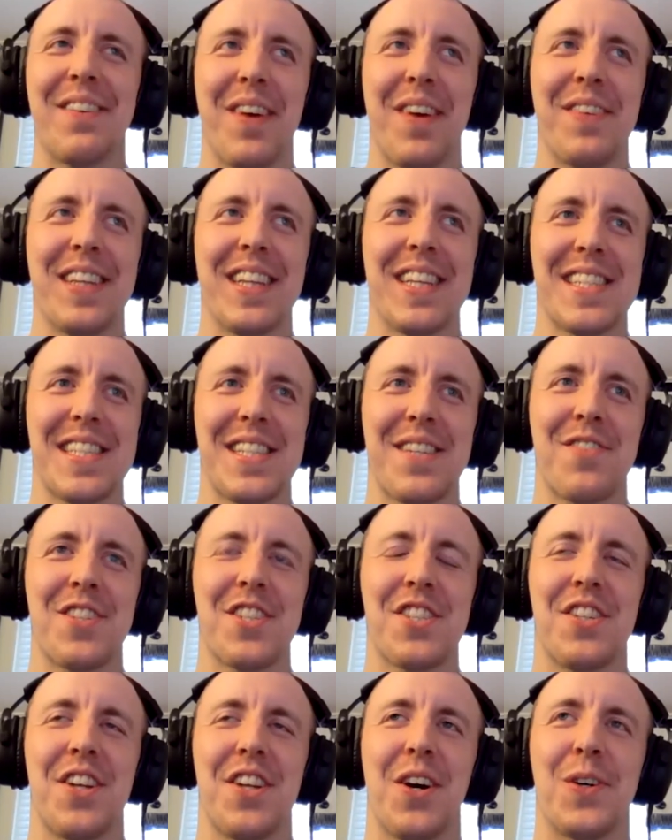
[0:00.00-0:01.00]
maybe this team
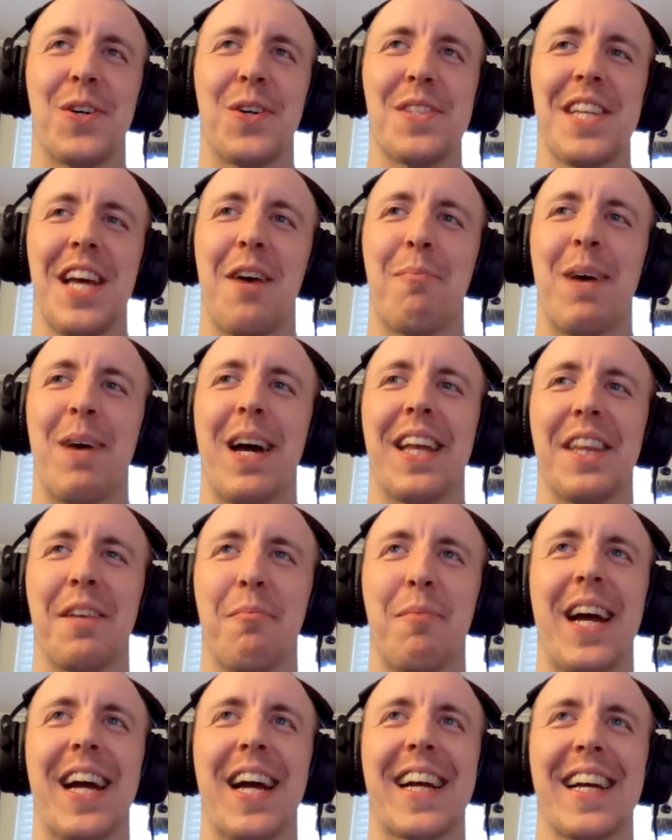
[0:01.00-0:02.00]
just knows how bad the
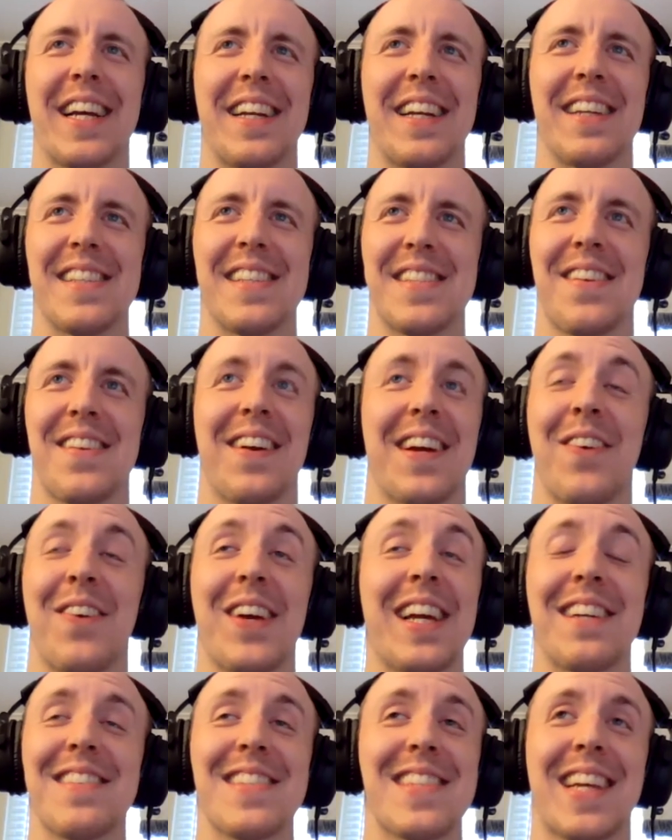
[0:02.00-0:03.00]
back end is. So like
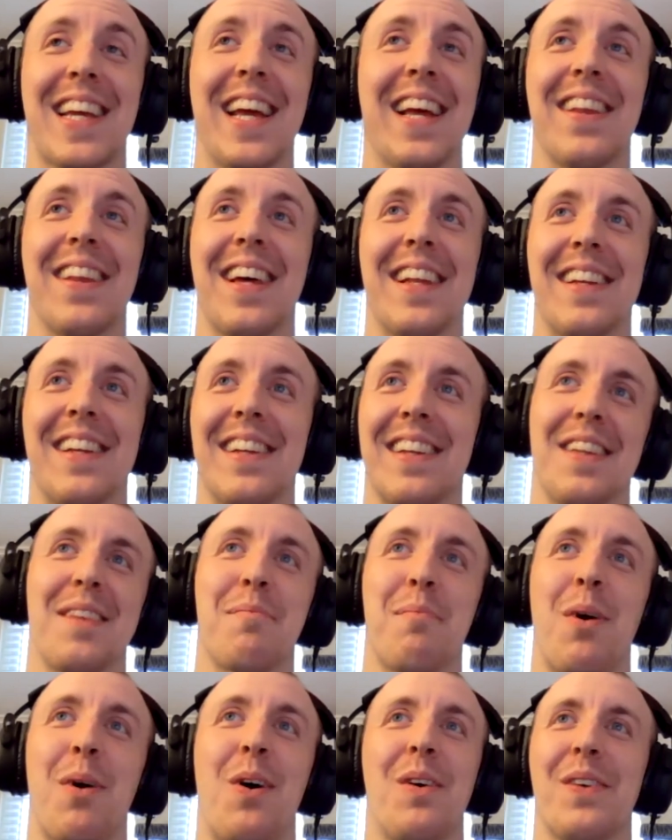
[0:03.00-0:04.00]
we just can't let the
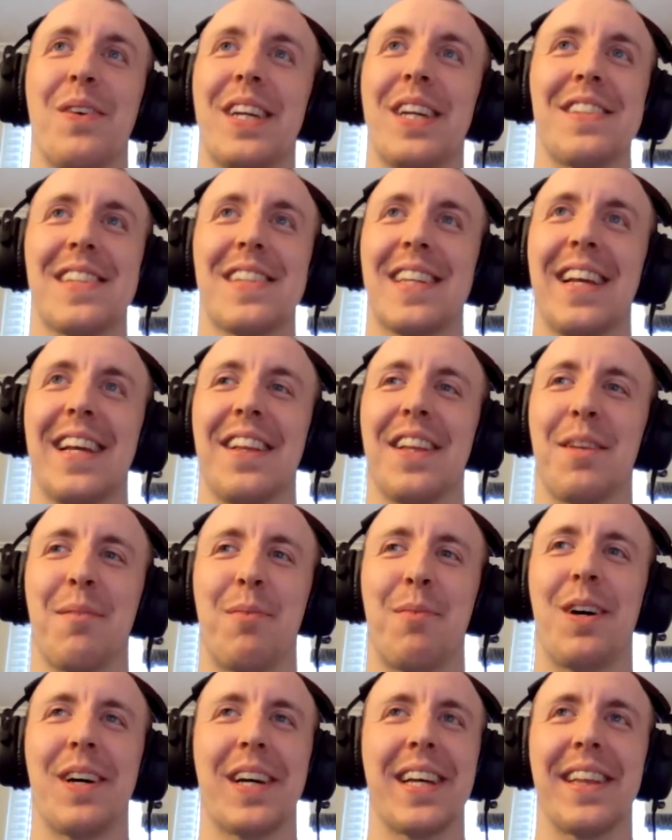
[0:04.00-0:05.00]
ball we just can't let the
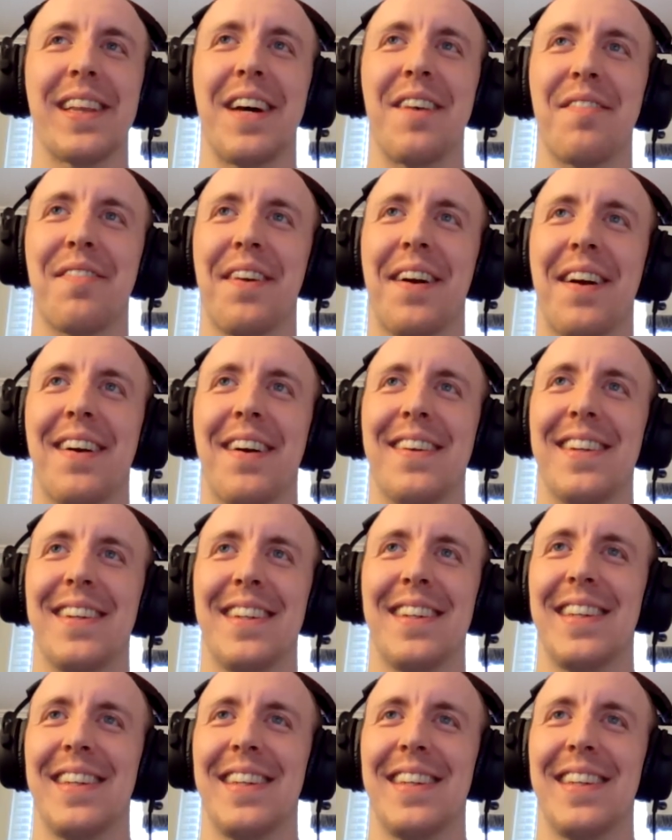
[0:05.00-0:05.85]
ball get that far.